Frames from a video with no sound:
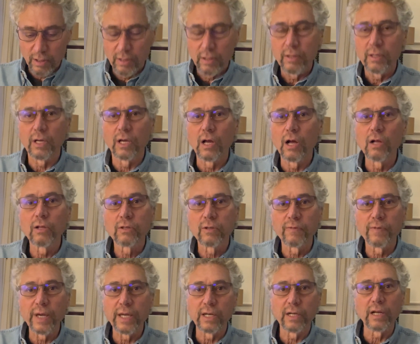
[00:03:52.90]
the
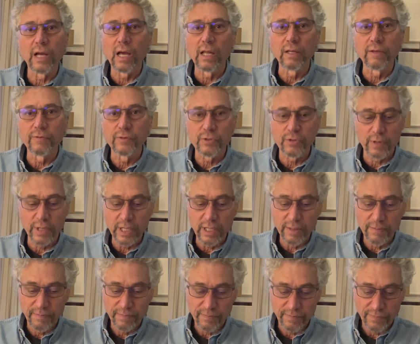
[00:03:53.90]
cultivated olive tree.
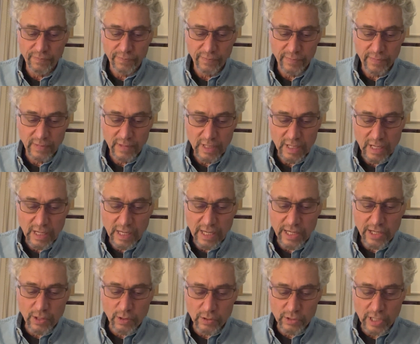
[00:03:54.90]

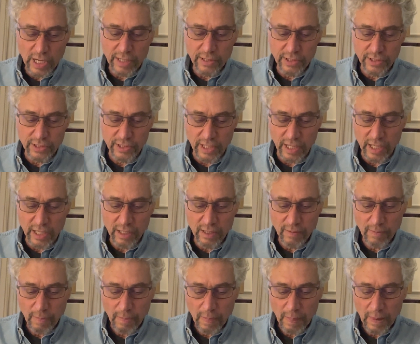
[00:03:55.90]
He goes on to say,
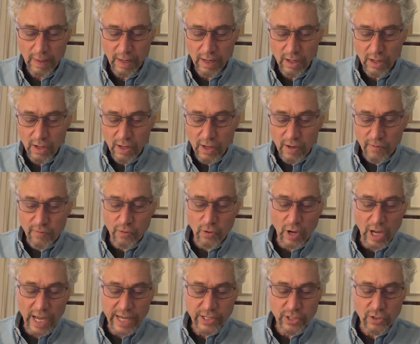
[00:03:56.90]
for
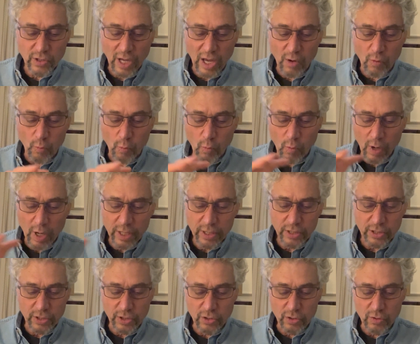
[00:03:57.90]
I do not want
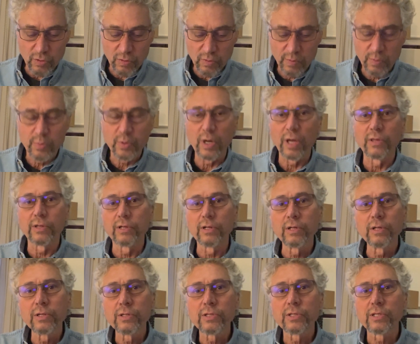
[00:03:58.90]
you,
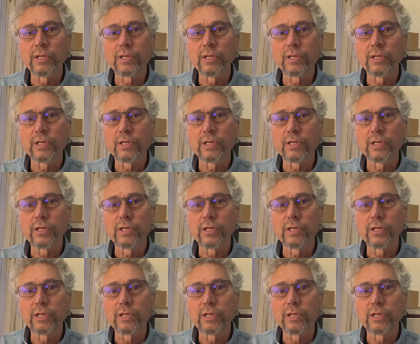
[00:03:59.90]
brothers